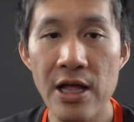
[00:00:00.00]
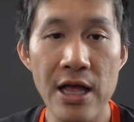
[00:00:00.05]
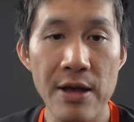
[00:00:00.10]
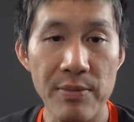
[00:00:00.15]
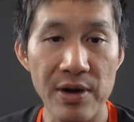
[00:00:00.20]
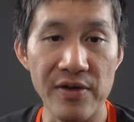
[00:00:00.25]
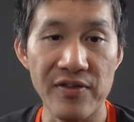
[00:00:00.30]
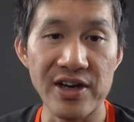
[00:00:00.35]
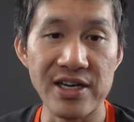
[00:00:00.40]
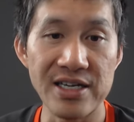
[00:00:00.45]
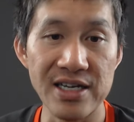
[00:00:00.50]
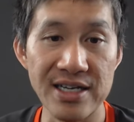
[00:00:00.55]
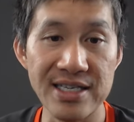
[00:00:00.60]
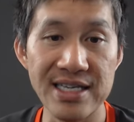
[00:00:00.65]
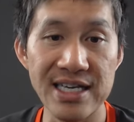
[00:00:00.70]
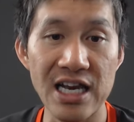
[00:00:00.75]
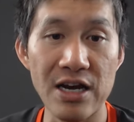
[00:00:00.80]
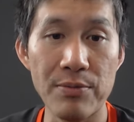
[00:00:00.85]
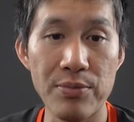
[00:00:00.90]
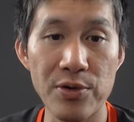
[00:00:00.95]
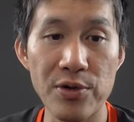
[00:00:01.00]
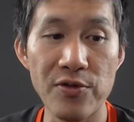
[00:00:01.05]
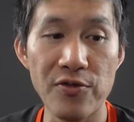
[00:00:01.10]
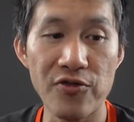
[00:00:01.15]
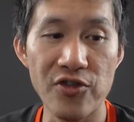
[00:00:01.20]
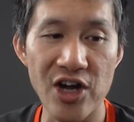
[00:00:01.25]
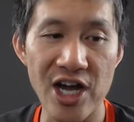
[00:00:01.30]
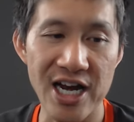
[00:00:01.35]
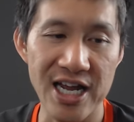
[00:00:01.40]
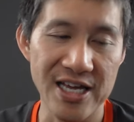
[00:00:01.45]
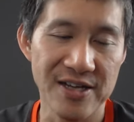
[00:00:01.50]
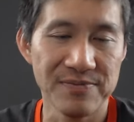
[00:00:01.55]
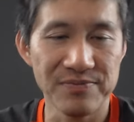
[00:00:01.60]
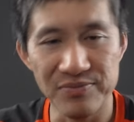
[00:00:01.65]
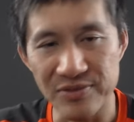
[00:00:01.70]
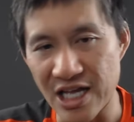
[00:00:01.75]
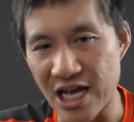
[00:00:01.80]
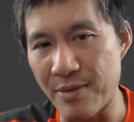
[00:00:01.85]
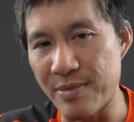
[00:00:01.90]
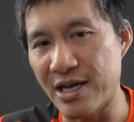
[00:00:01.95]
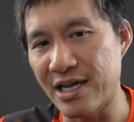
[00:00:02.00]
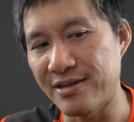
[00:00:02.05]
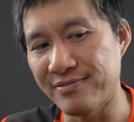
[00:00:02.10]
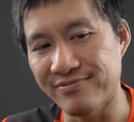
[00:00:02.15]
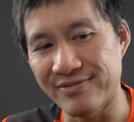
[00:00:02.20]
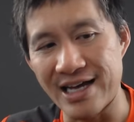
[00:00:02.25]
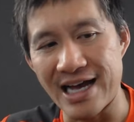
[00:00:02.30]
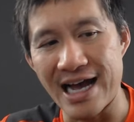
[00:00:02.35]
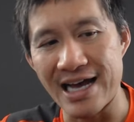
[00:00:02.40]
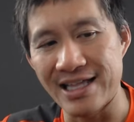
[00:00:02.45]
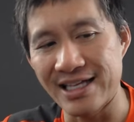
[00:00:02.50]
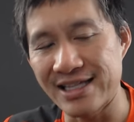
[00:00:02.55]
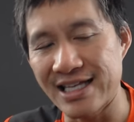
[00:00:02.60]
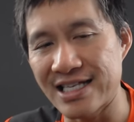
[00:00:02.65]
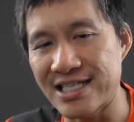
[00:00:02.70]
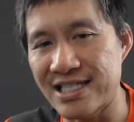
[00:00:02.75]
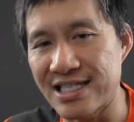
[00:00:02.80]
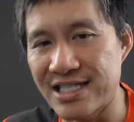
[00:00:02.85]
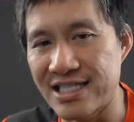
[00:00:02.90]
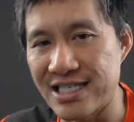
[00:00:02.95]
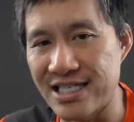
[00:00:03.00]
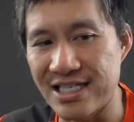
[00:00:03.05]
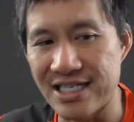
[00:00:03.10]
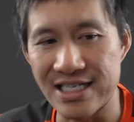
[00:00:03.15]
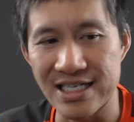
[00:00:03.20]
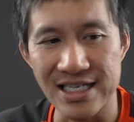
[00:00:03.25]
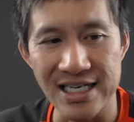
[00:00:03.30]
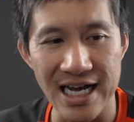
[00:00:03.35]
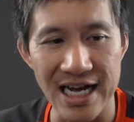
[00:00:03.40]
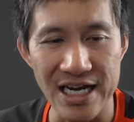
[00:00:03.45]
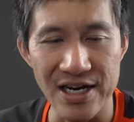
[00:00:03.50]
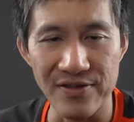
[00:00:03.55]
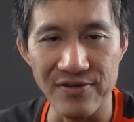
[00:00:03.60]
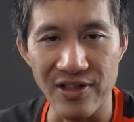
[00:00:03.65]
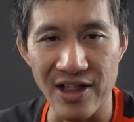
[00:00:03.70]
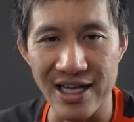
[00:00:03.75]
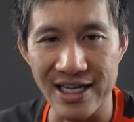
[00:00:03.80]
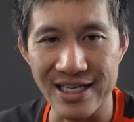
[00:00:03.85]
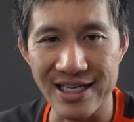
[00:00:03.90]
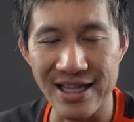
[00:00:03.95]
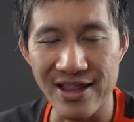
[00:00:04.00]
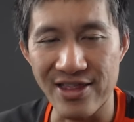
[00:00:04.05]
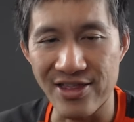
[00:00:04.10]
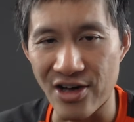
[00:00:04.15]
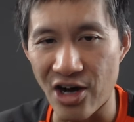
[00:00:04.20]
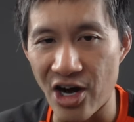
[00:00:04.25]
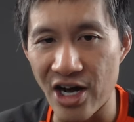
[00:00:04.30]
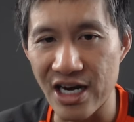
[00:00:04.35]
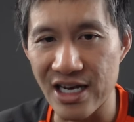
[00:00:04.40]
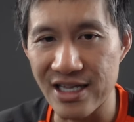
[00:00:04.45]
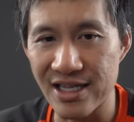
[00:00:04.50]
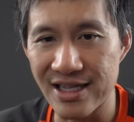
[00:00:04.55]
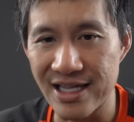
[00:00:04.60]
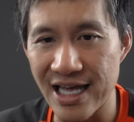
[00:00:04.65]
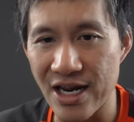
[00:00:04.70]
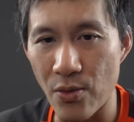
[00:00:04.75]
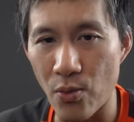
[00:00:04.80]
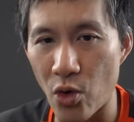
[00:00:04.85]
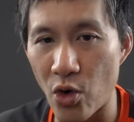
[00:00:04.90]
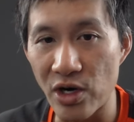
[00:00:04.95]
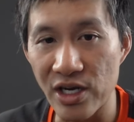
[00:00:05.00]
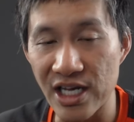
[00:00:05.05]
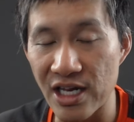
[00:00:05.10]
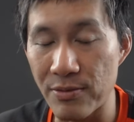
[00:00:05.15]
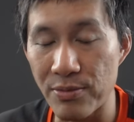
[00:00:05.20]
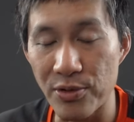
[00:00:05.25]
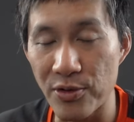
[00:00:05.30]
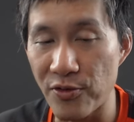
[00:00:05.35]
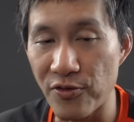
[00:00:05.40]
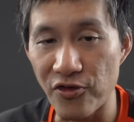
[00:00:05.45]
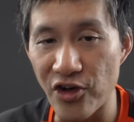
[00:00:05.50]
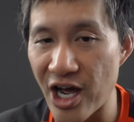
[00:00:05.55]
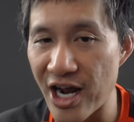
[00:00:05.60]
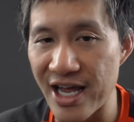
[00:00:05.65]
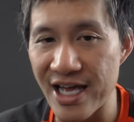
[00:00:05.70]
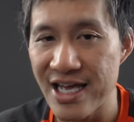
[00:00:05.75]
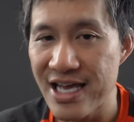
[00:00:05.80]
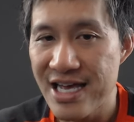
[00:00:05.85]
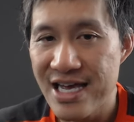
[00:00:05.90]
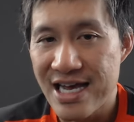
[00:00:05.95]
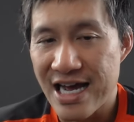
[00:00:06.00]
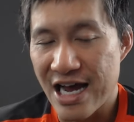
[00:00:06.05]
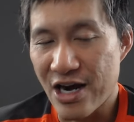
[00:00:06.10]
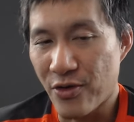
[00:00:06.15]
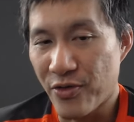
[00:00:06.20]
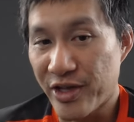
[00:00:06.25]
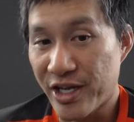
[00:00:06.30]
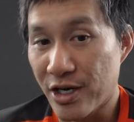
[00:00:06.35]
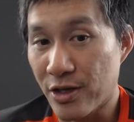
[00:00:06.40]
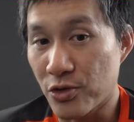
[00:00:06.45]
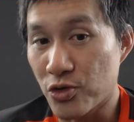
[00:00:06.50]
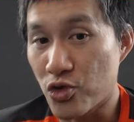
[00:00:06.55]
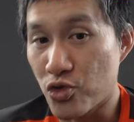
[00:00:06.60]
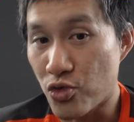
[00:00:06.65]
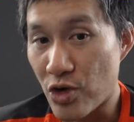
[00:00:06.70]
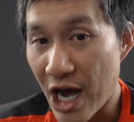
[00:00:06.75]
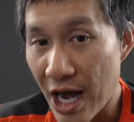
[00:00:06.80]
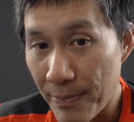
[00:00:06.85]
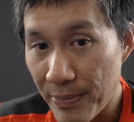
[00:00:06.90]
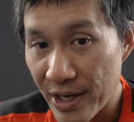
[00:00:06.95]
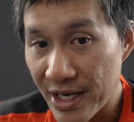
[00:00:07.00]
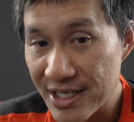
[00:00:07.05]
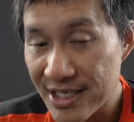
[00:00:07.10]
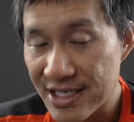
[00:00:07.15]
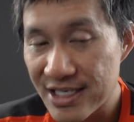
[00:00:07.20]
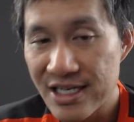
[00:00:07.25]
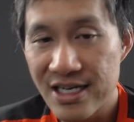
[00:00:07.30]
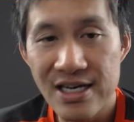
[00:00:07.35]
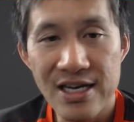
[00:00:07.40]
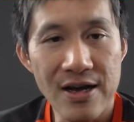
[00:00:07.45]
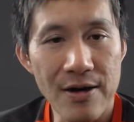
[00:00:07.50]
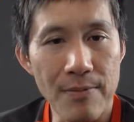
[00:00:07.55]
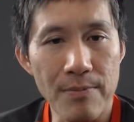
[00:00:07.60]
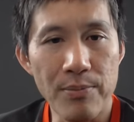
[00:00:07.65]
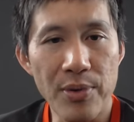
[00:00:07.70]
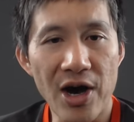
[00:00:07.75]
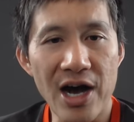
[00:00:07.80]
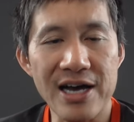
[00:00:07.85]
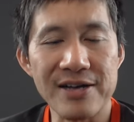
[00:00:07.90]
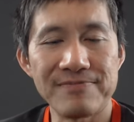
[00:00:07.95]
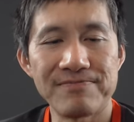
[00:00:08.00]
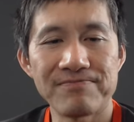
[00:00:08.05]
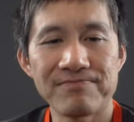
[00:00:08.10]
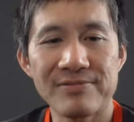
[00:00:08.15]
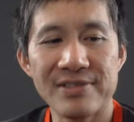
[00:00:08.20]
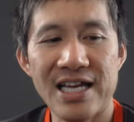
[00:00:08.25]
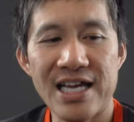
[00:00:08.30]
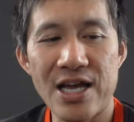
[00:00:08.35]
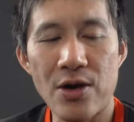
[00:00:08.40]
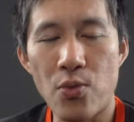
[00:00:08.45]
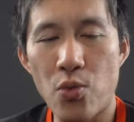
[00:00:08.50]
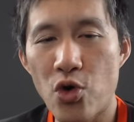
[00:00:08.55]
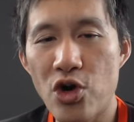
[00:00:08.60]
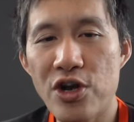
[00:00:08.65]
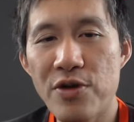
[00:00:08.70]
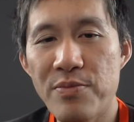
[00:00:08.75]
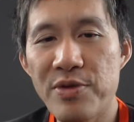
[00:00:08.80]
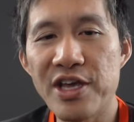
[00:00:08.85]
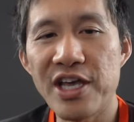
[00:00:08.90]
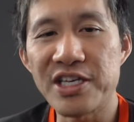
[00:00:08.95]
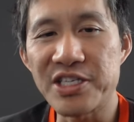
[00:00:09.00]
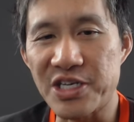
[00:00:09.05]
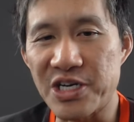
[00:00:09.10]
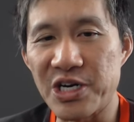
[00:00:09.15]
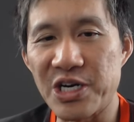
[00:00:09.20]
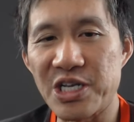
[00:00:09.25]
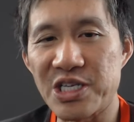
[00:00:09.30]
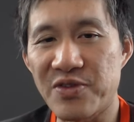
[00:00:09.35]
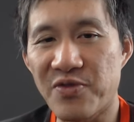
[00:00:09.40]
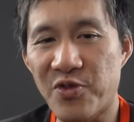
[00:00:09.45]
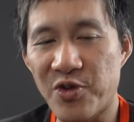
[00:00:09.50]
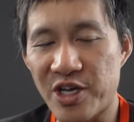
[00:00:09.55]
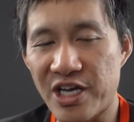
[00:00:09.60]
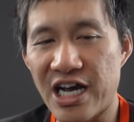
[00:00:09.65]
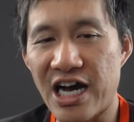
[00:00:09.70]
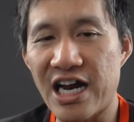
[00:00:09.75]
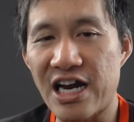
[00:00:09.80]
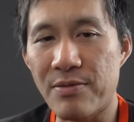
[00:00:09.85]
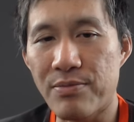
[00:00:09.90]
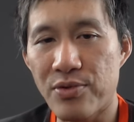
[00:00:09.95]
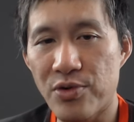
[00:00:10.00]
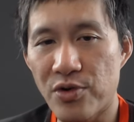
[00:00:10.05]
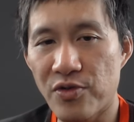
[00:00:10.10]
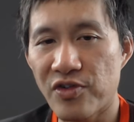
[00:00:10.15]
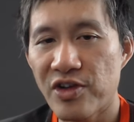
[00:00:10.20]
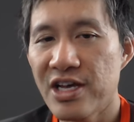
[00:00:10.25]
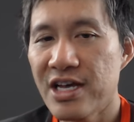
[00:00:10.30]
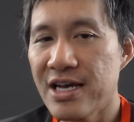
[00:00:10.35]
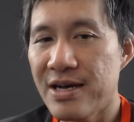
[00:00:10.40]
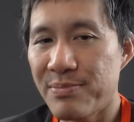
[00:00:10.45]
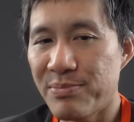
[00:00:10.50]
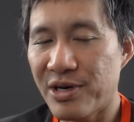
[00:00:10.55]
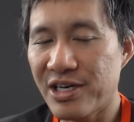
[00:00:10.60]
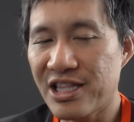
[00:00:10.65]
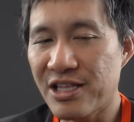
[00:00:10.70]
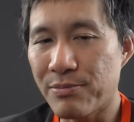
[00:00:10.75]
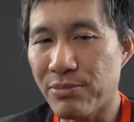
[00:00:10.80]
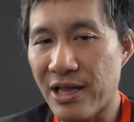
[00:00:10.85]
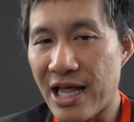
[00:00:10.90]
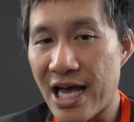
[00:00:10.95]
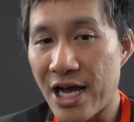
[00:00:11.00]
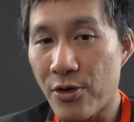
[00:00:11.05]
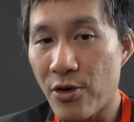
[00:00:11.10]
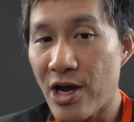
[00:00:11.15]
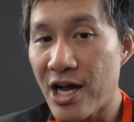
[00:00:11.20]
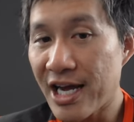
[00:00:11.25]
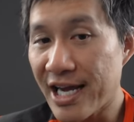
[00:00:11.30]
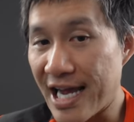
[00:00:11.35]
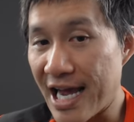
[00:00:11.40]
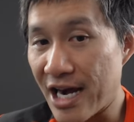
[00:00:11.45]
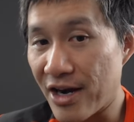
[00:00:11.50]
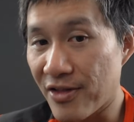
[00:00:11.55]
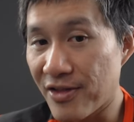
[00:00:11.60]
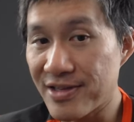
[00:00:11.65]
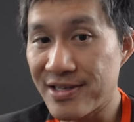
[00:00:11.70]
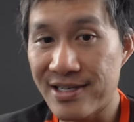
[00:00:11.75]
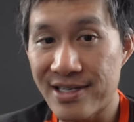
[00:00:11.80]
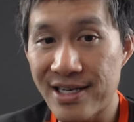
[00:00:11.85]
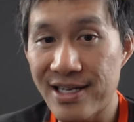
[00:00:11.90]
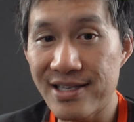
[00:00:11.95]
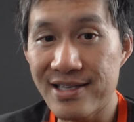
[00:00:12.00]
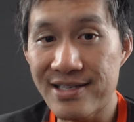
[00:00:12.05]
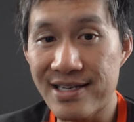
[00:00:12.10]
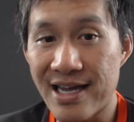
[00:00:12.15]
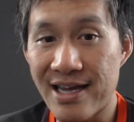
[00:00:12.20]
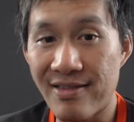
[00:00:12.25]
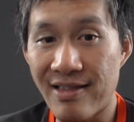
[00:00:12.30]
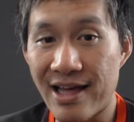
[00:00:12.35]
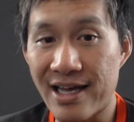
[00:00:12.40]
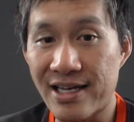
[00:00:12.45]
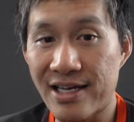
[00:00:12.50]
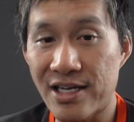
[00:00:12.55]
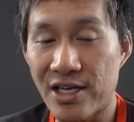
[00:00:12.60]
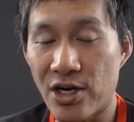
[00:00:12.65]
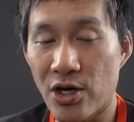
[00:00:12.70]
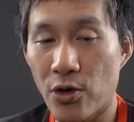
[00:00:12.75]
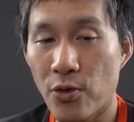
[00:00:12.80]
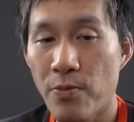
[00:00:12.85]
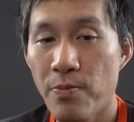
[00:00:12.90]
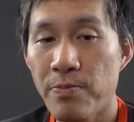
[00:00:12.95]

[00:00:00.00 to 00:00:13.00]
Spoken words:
But if it doesn't get approved Friday, I mean, I think that's the kind of, like, thought that it won't get approved Friday. I don't think it'll drop us, but it wouldn't be as good as if we got approved. But the BlackRock analyst did say, like, you know,